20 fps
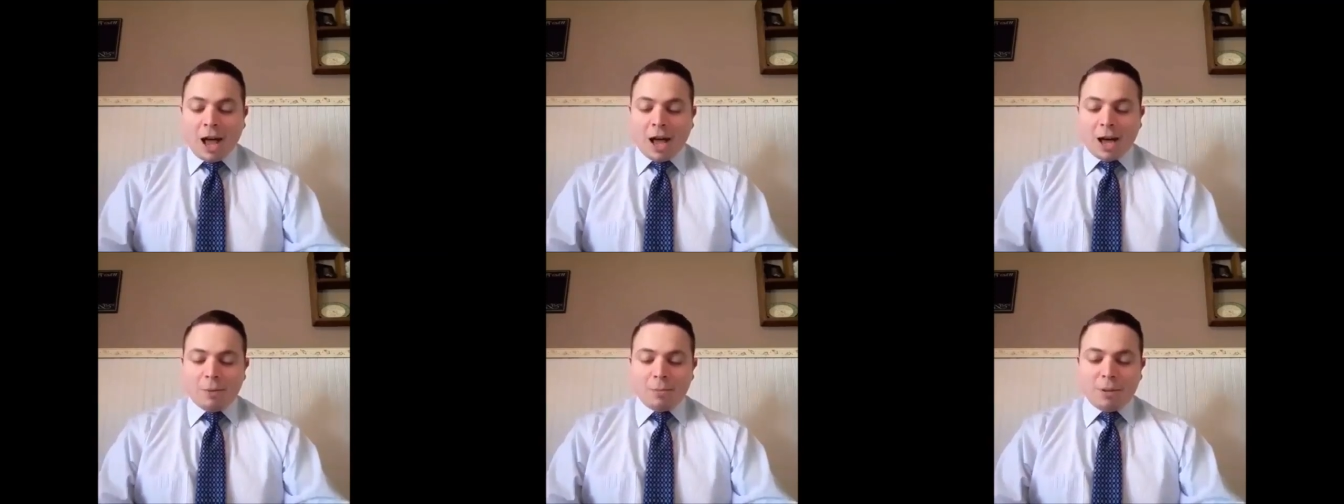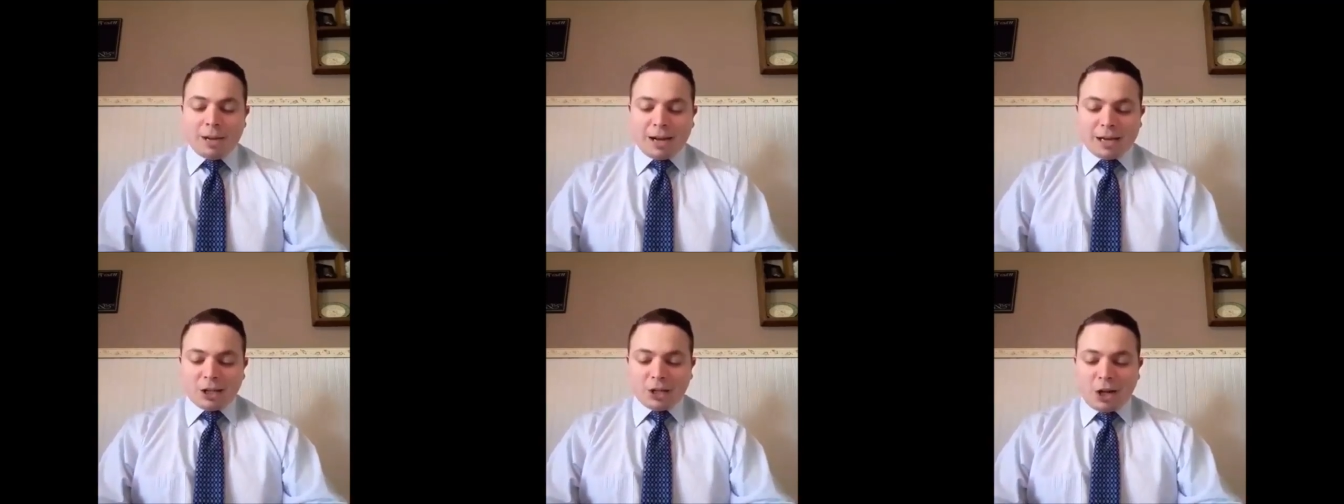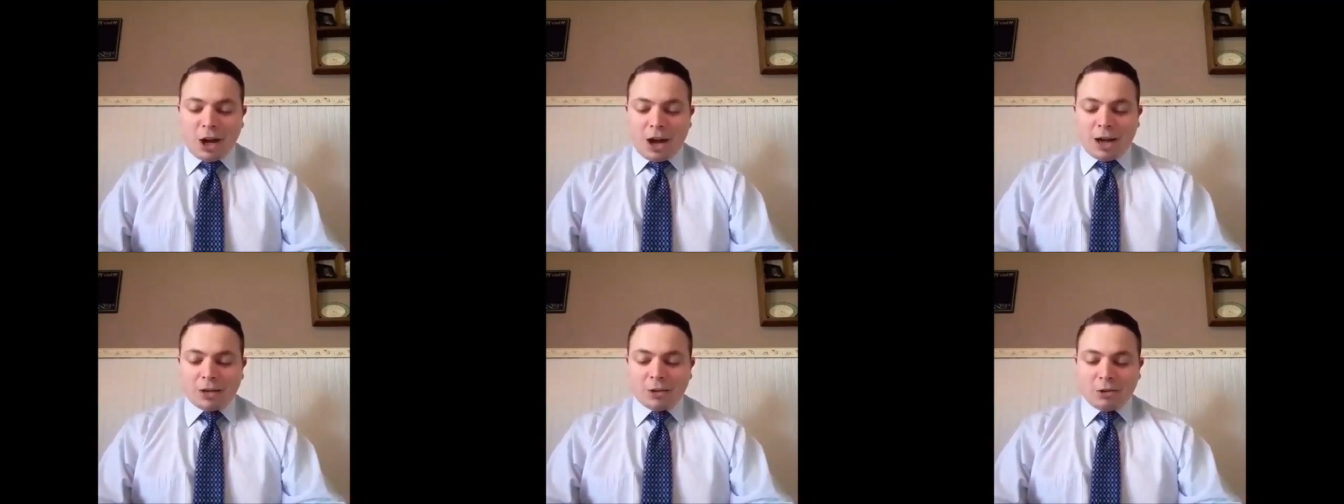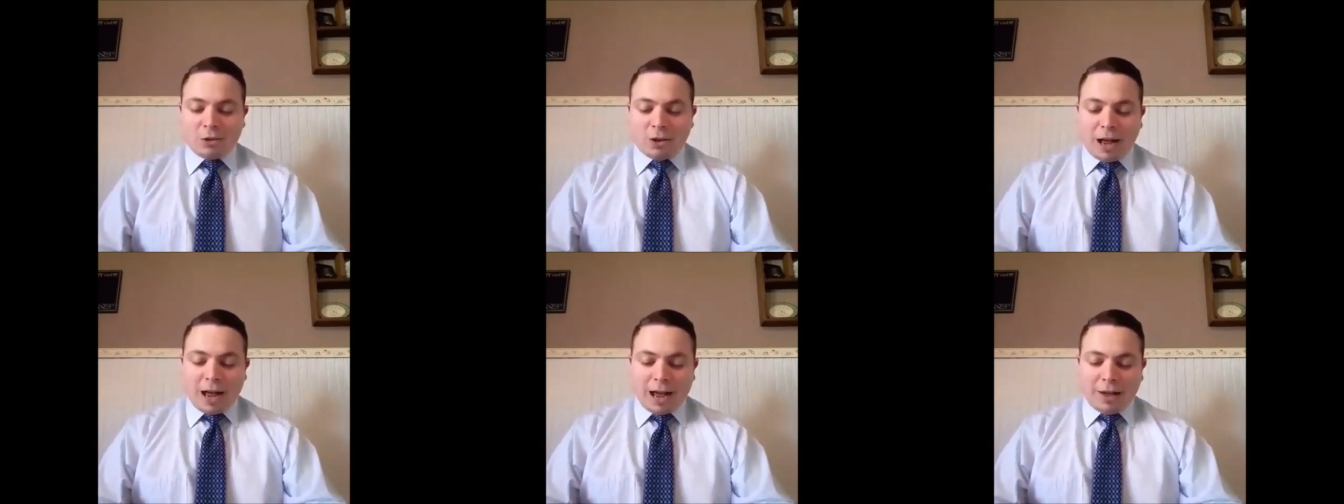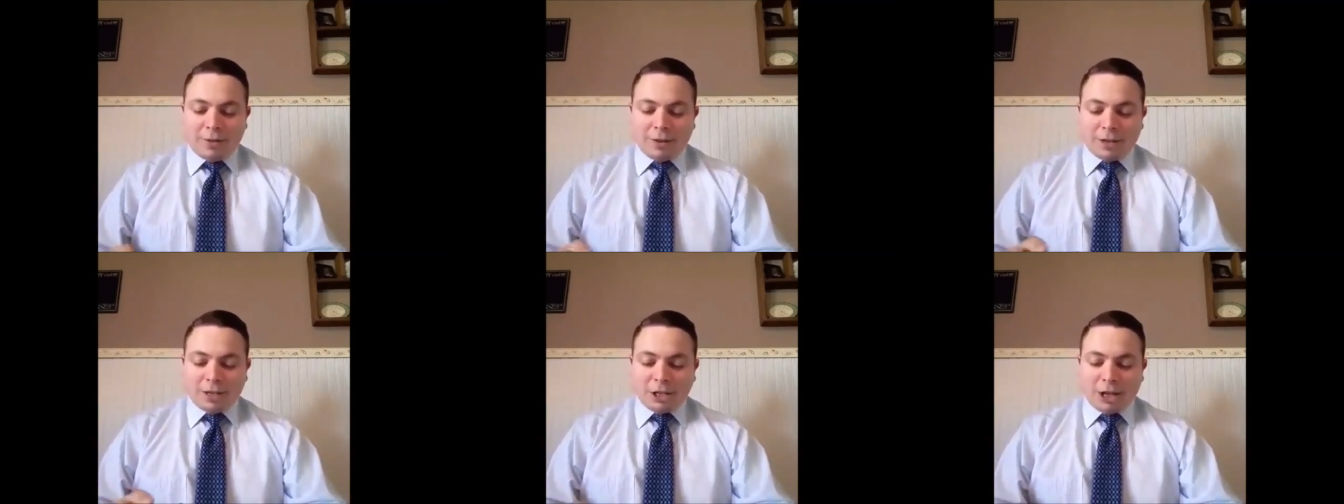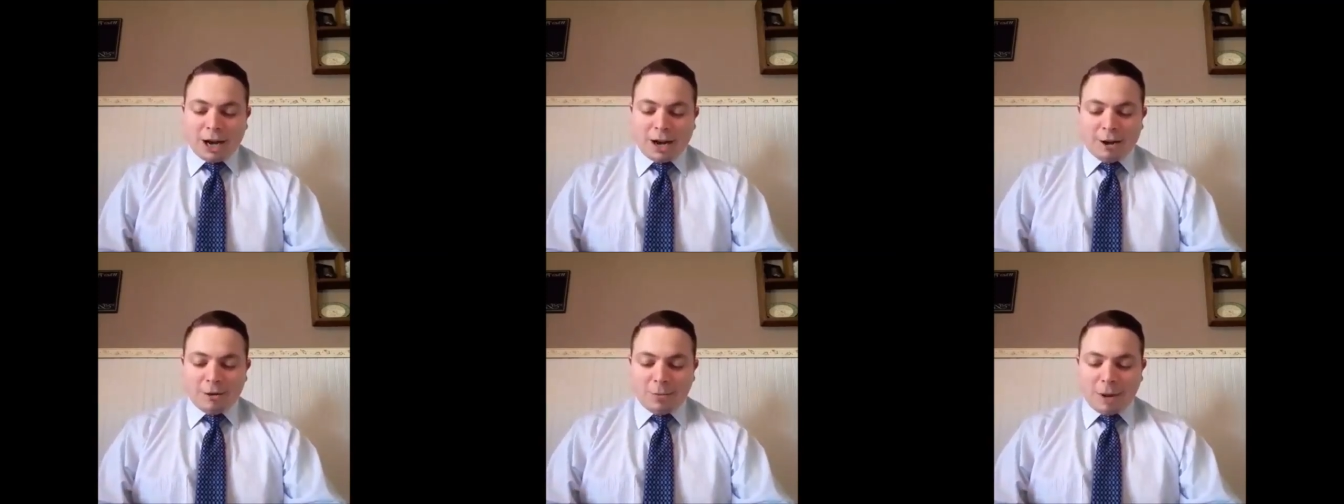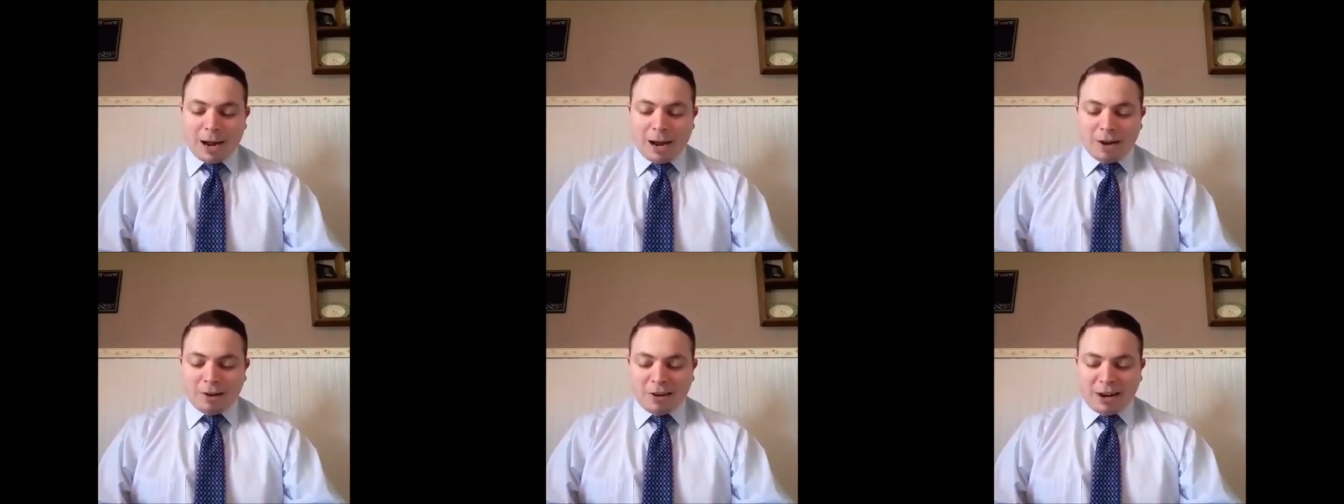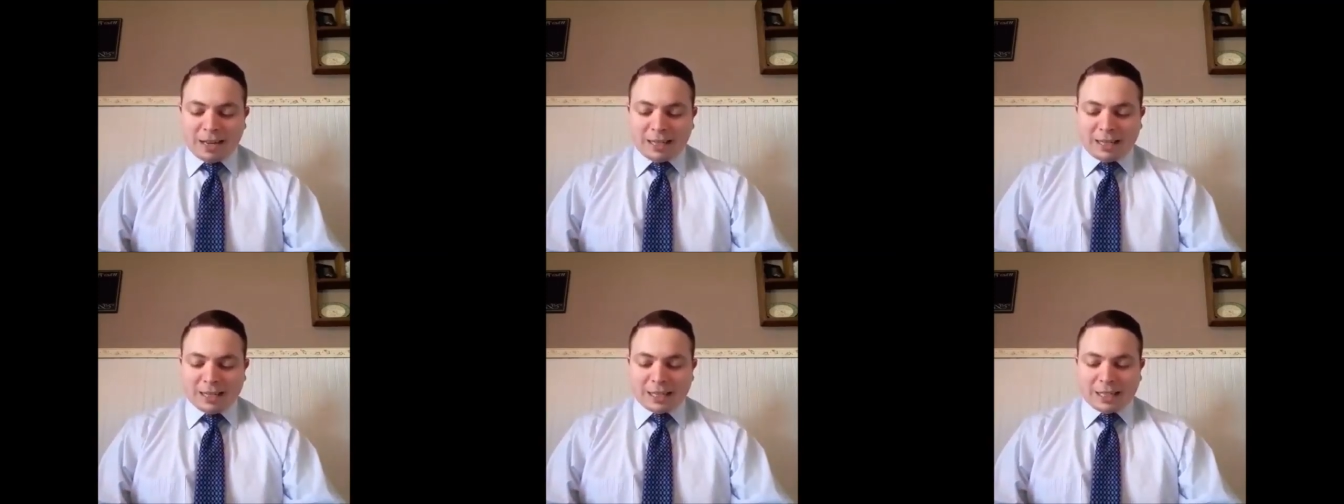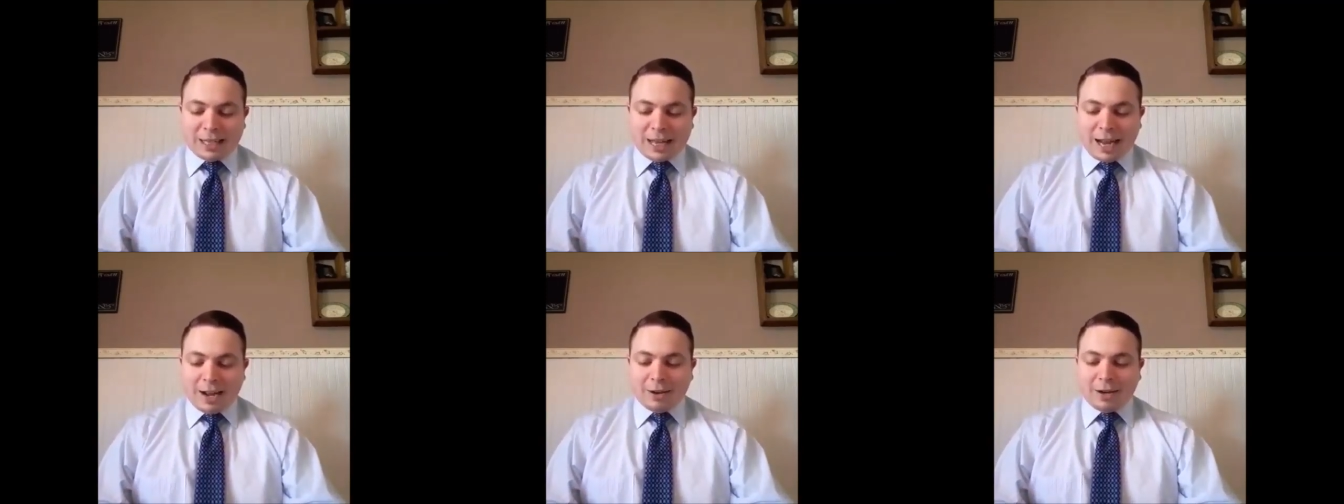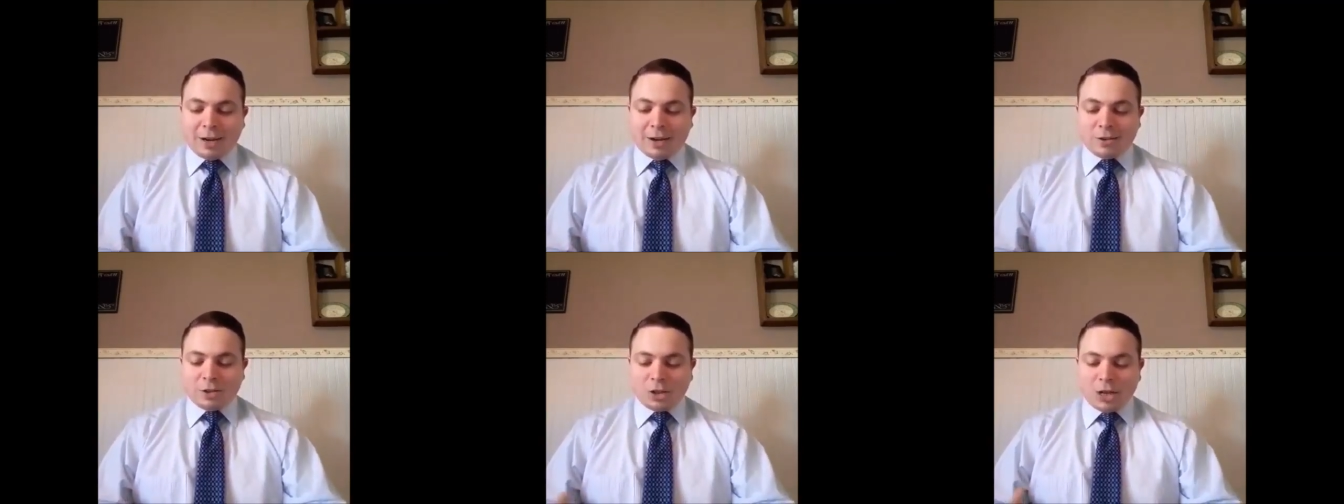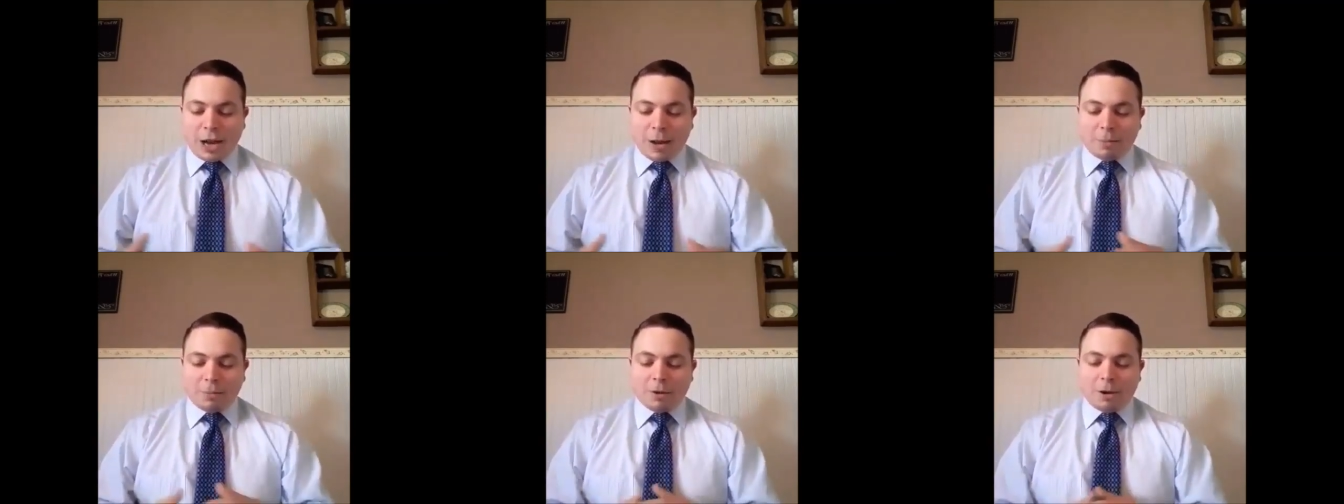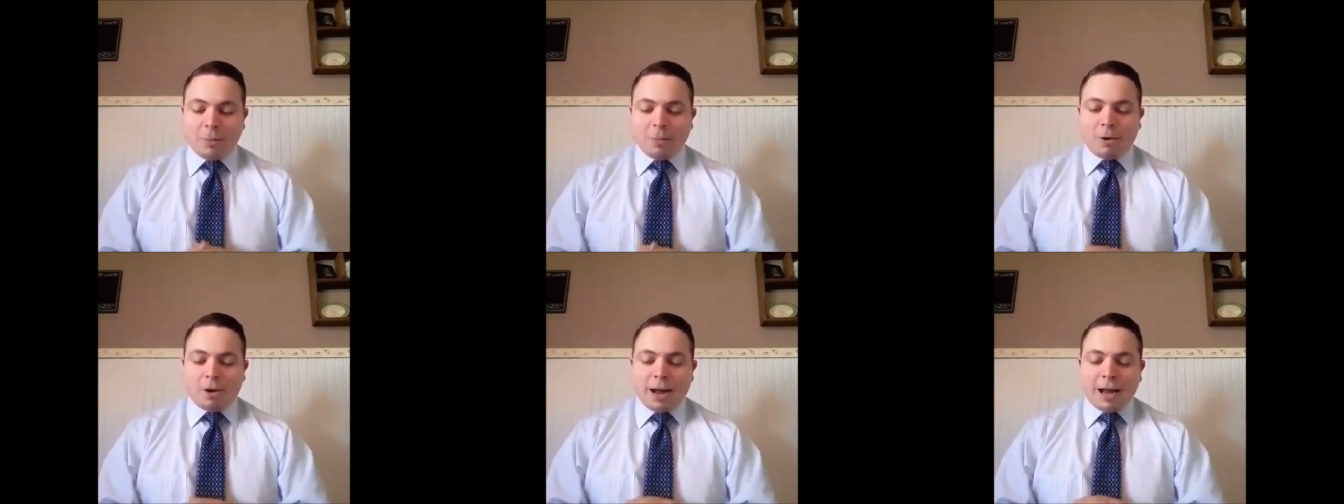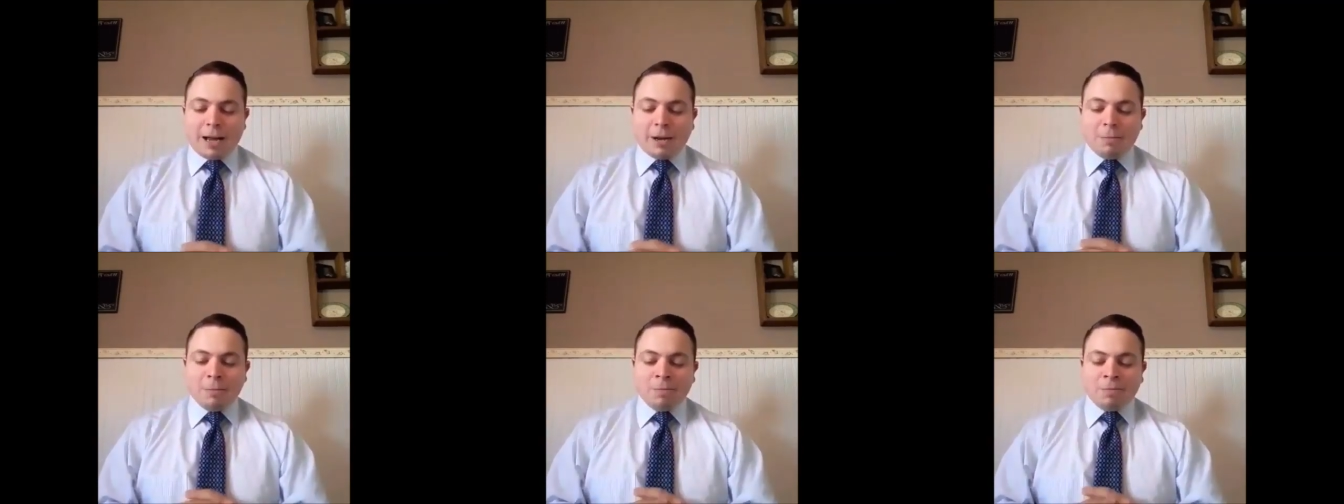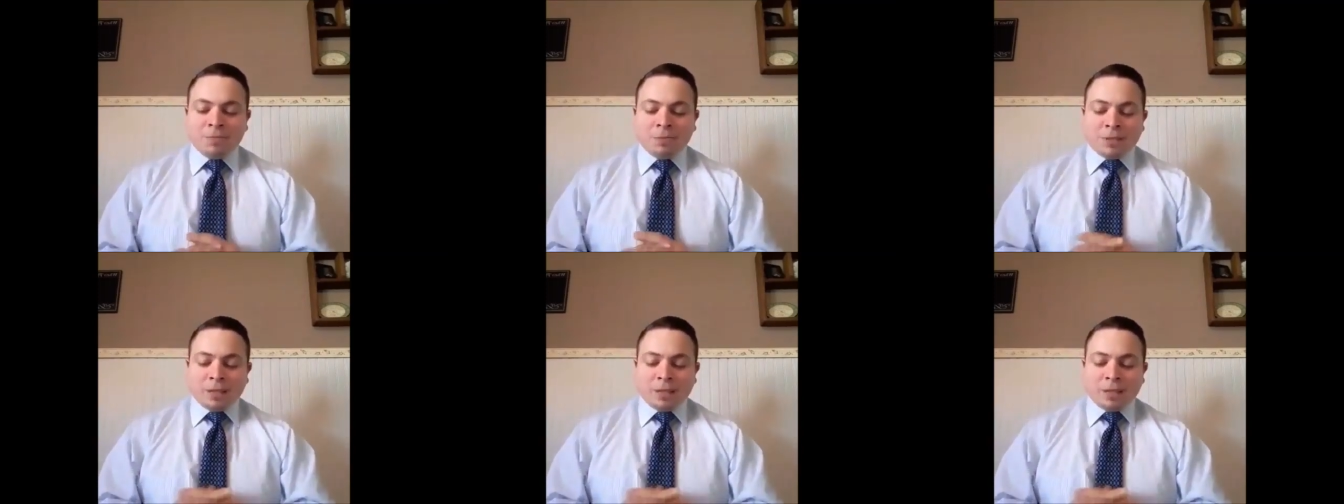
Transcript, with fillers: Uh, but as God's having Jeremiah write this down here in chapter number 8,